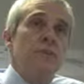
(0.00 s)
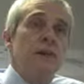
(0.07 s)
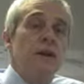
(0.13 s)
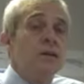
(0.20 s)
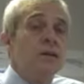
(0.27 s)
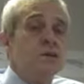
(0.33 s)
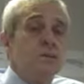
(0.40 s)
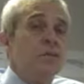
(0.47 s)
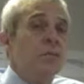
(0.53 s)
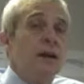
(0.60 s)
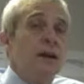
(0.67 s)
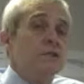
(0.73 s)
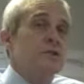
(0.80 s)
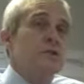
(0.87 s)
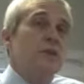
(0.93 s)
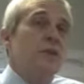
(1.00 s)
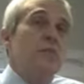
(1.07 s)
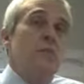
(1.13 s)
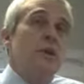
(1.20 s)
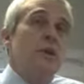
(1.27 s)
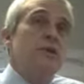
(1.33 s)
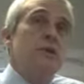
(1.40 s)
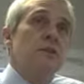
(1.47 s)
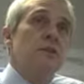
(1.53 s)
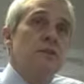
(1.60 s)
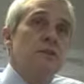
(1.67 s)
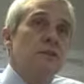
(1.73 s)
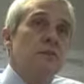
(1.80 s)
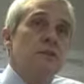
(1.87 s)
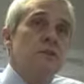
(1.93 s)
and it simply hasn't got the money to
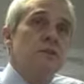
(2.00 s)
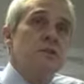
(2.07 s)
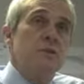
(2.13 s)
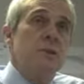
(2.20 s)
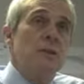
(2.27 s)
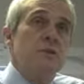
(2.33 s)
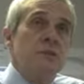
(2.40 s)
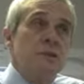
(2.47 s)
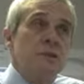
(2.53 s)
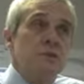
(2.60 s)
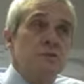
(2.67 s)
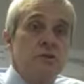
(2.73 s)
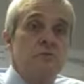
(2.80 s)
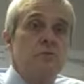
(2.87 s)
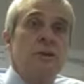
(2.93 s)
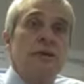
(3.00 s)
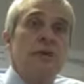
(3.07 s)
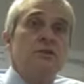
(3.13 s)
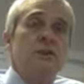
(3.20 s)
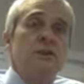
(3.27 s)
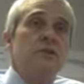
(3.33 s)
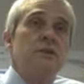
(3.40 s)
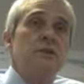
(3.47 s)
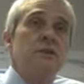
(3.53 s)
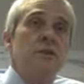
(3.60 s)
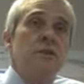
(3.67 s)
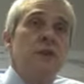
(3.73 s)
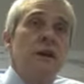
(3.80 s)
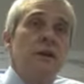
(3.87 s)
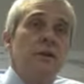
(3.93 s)
continue to actually subsidise
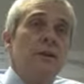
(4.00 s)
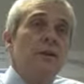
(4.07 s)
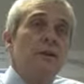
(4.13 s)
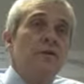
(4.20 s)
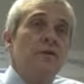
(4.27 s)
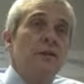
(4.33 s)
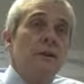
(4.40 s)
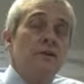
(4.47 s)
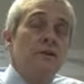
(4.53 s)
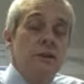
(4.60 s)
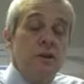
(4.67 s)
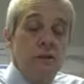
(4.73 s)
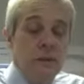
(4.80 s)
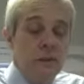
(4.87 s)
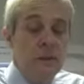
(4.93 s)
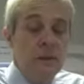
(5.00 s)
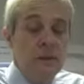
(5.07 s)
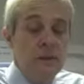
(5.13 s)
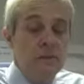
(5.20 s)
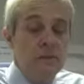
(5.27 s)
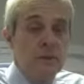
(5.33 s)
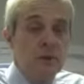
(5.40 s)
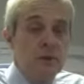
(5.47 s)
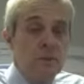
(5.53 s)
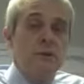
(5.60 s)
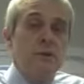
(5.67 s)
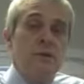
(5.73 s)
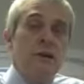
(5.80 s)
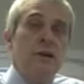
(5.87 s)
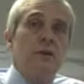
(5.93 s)
that rental thing. So it comes
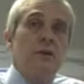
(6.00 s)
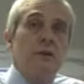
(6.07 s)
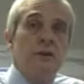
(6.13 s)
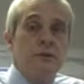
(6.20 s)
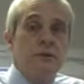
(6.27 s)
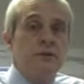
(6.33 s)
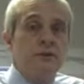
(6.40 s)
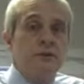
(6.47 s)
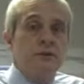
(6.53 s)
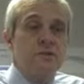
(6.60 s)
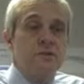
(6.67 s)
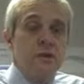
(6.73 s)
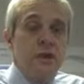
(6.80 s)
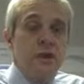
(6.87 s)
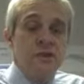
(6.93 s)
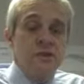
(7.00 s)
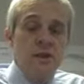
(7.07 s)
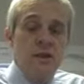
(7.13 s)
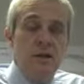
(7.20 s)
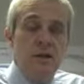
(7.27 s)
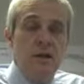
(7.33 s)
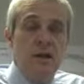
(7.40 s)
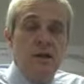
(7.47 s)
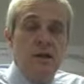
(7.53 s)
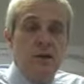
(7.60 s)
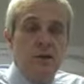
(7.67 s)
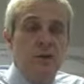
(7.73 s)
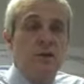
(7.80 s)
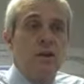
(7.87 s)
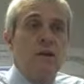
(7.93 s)
to an end on the 31st of March, and
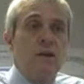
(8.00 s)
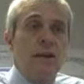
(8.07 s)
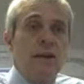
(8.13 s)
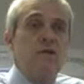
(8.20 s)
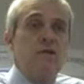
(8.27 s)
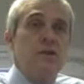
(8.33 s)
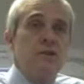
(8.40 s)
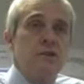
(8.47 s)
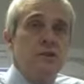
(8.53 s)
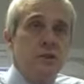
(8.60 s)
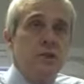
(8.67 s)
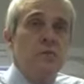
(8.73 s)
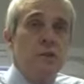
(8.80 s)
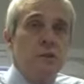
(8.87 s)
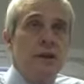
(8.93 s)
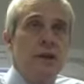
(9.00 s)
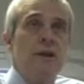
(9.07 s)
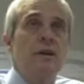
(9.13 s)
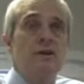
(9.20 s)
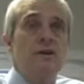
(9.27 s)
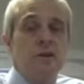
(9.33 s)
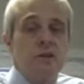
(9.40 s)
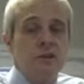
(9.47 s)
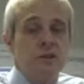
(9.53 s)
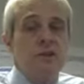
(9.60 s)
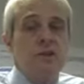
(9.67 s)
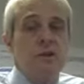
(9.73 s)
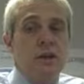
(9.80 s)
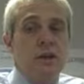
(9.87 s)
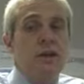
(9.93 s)
currently the council has no money to
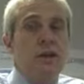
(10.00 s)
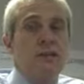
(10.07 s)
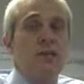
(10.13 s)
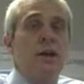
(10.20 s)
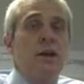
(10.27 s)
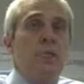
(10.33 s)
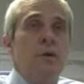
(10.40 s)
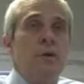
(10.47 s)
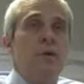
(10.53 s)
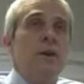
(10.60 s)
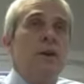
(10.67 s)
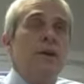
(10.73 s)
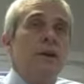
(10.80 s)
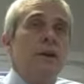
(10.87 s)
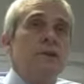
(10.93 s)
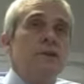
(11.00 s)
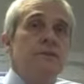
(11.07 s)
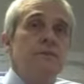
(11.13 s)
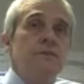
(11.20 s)
continue that discount beyond that date.